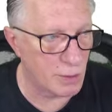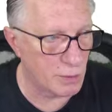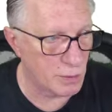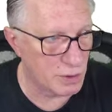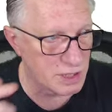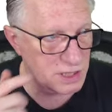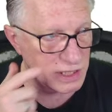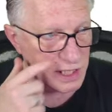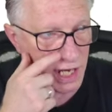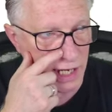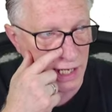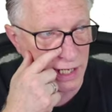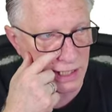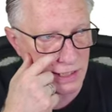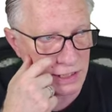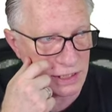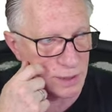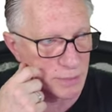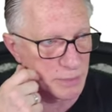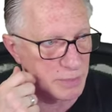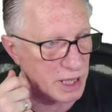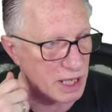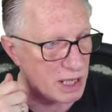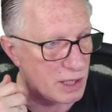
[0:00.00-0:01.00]
we're sending
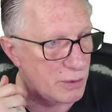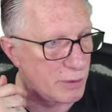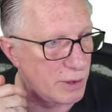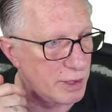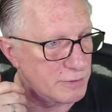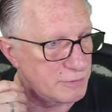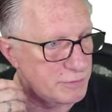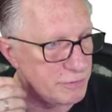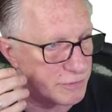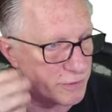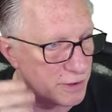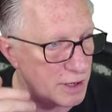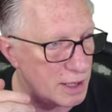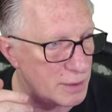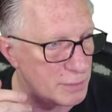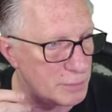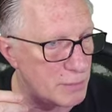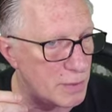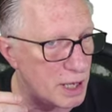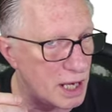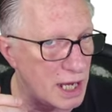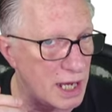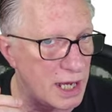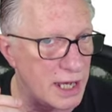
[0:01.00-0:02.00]
some Bitcoin from
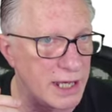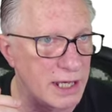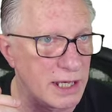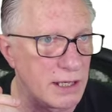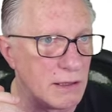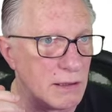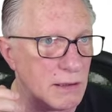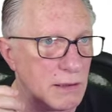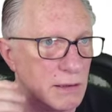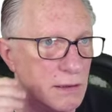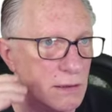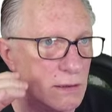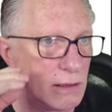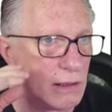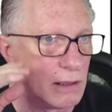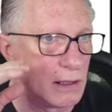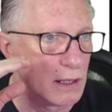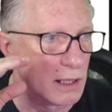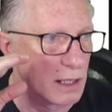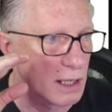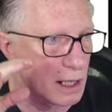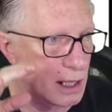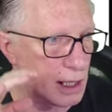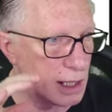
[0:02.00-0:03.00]
my
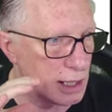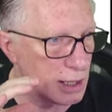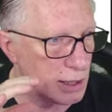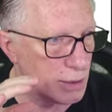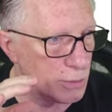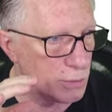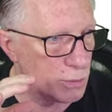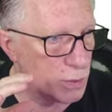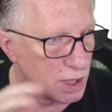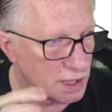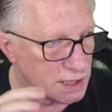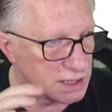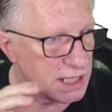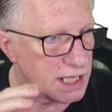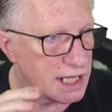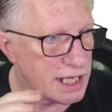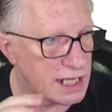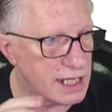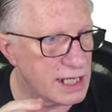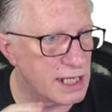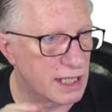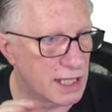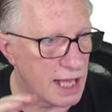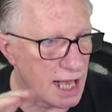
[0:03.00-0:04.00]
One
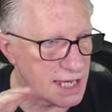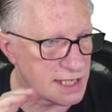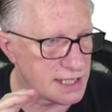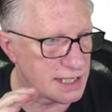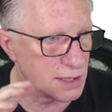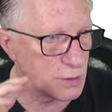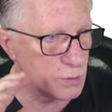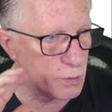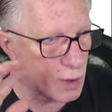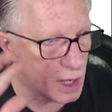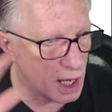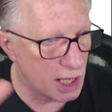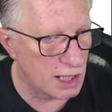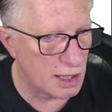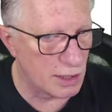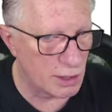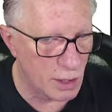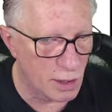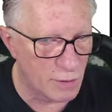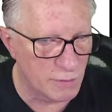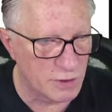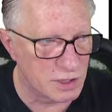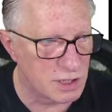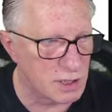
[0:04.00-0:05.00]
Key Classic wallet
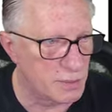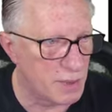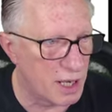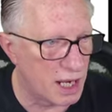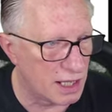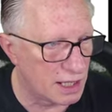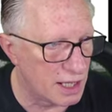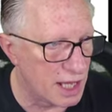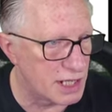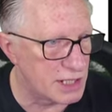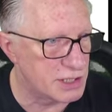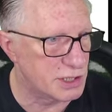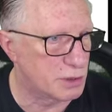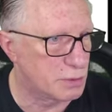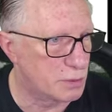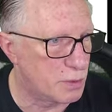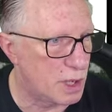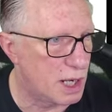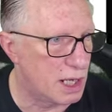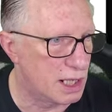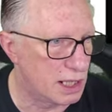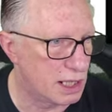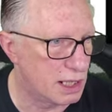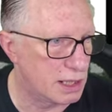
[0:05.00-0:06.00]
over to my Ledger
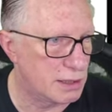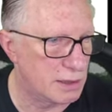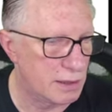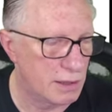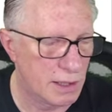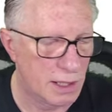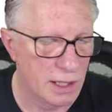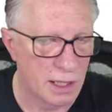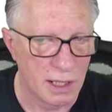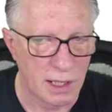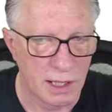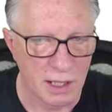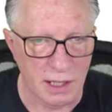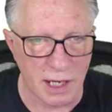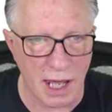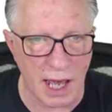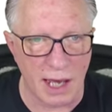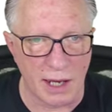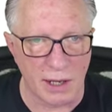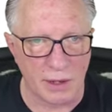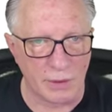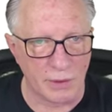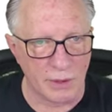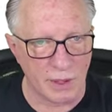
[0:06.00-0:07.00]
wallet.
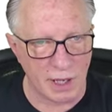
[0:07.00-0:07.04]
Now,